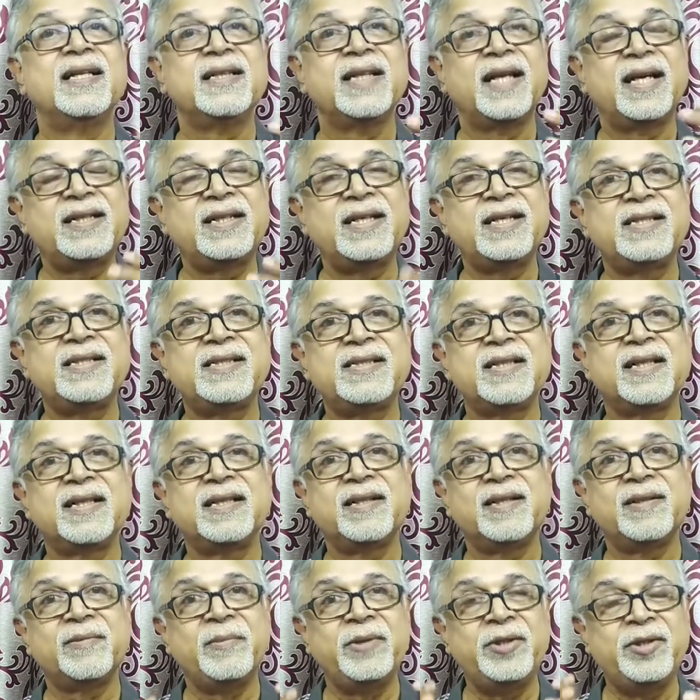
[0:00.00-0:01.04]
That is,
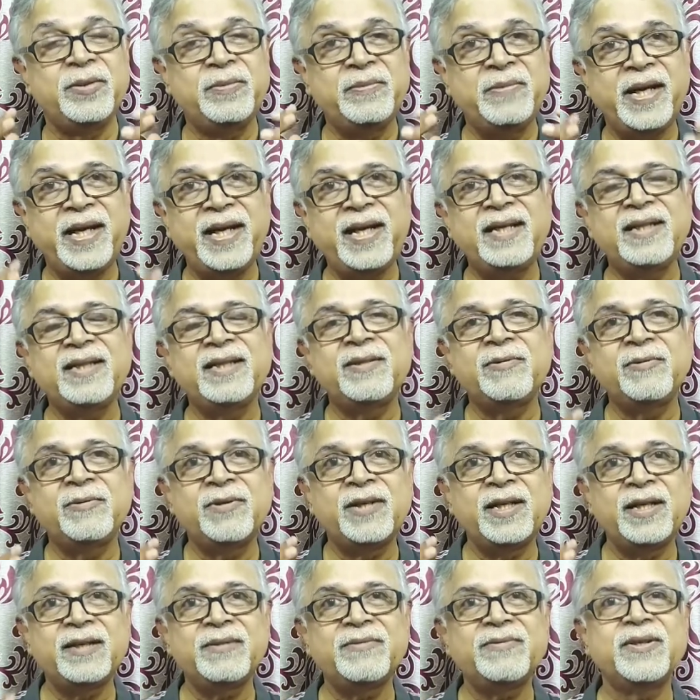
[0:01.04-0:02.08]
to make the
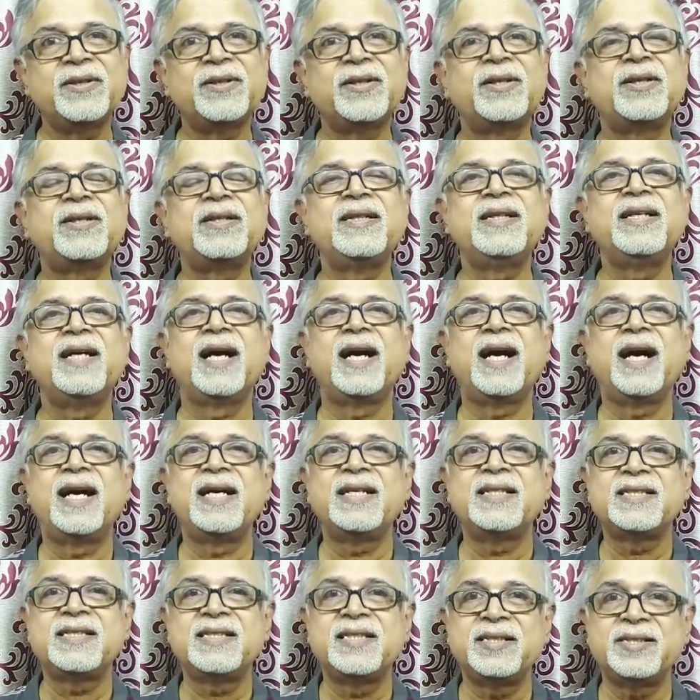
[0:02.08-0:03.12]
Word of God
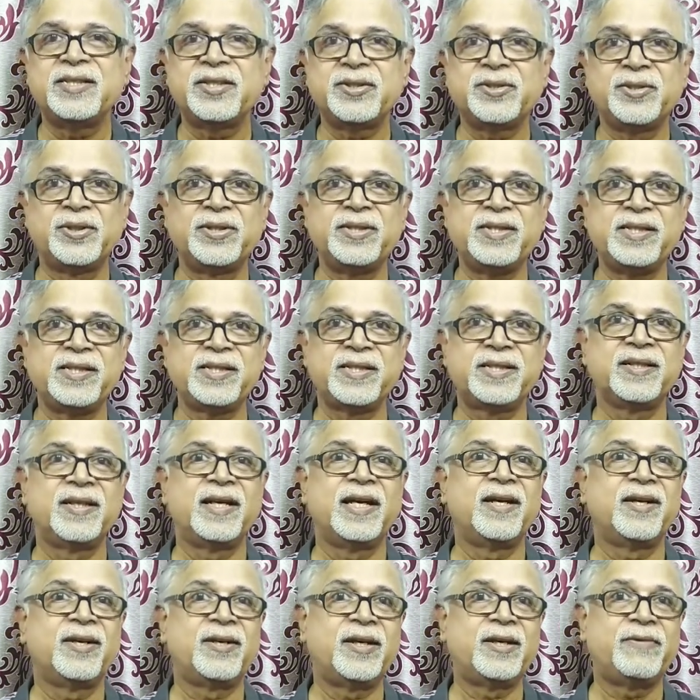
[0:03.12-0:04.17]
as the source
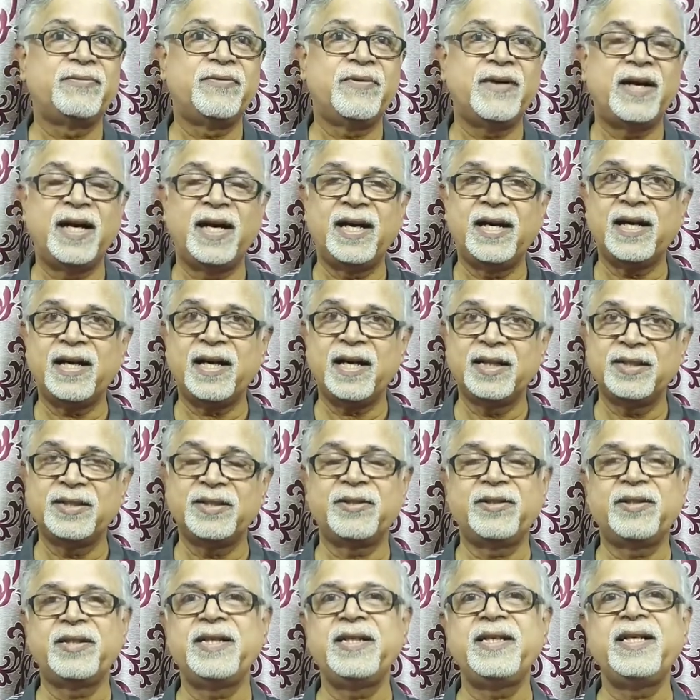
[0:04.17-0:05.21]
of our
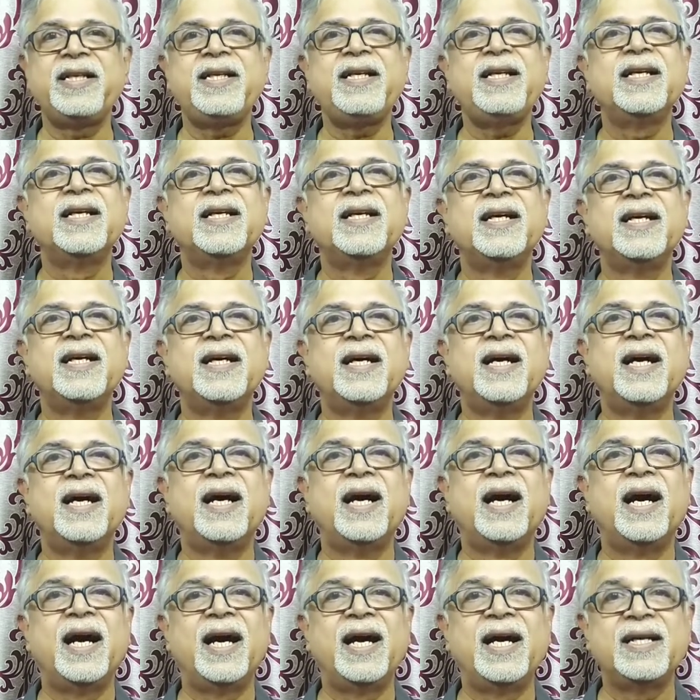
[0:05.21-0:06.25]
authority,
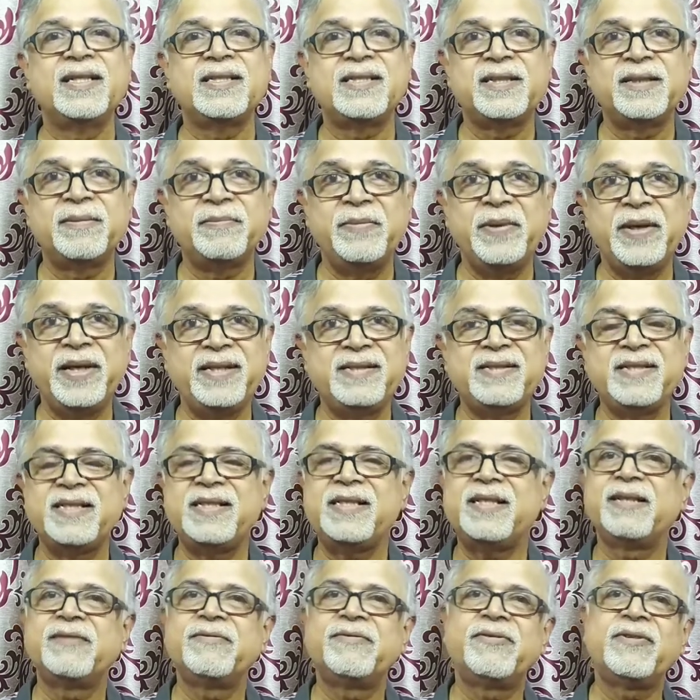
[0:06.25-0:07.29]
as the
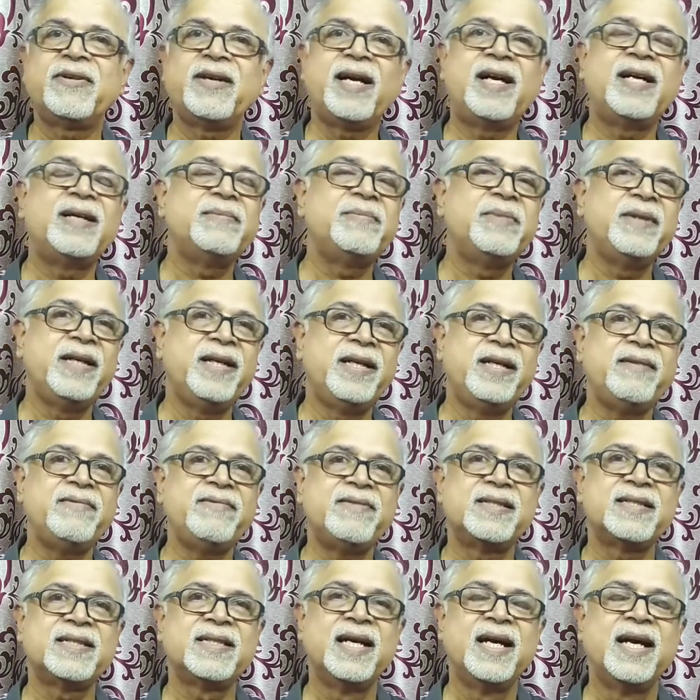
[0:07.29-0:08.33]
basis for our
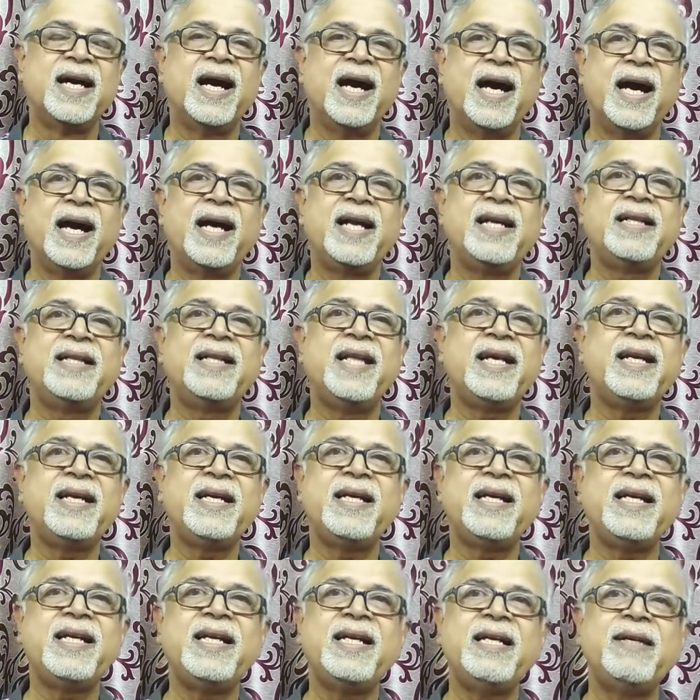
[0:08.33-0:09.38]
beliefs, and
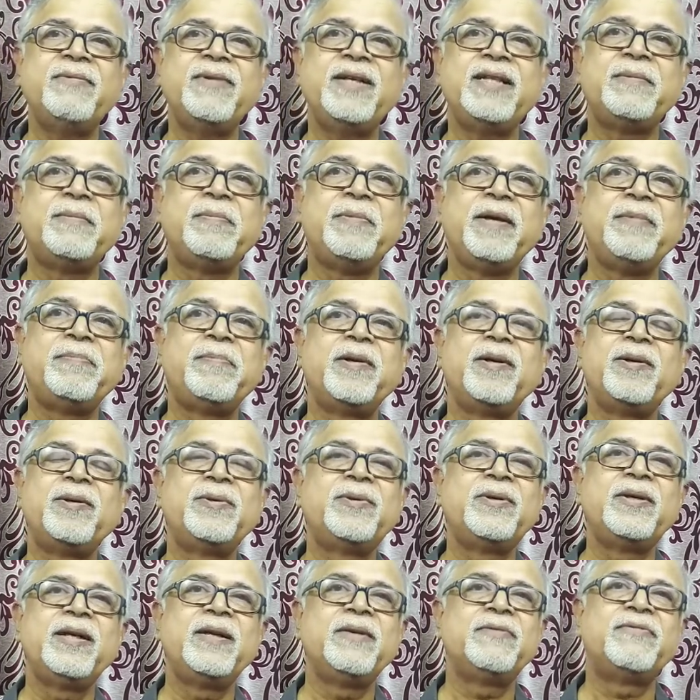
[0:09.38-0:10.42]
then deal with people
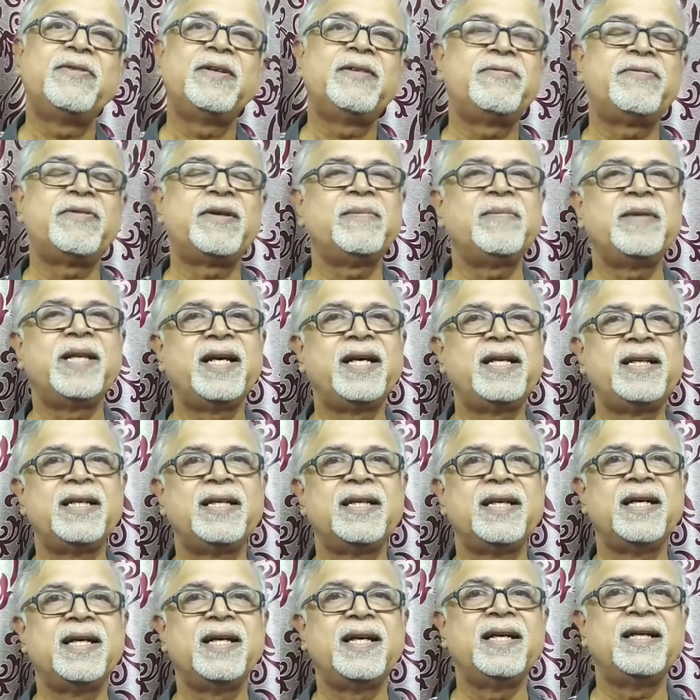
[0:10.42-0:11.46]
who differ from
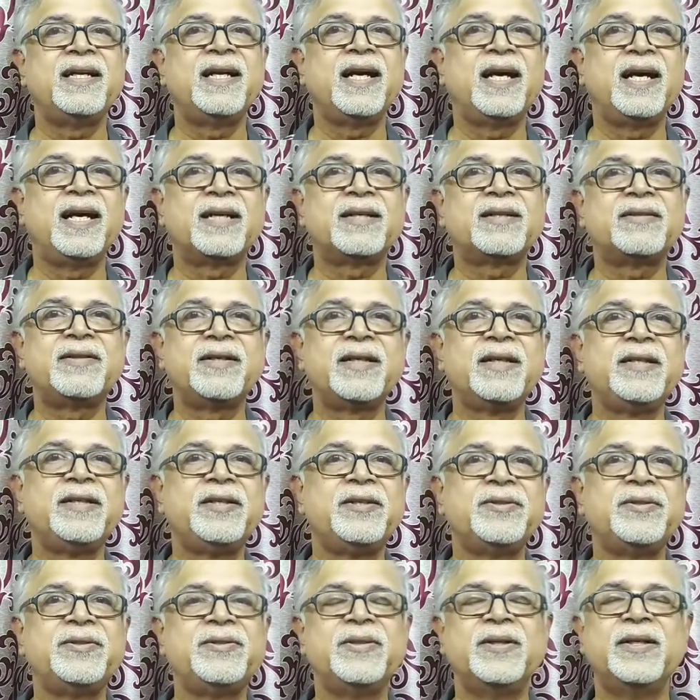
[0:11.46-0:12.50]
that according
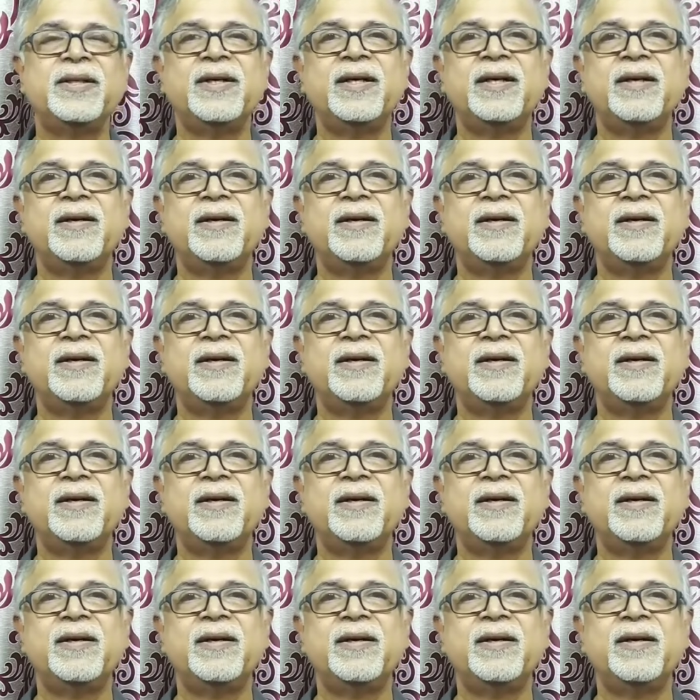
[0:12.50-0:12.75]
to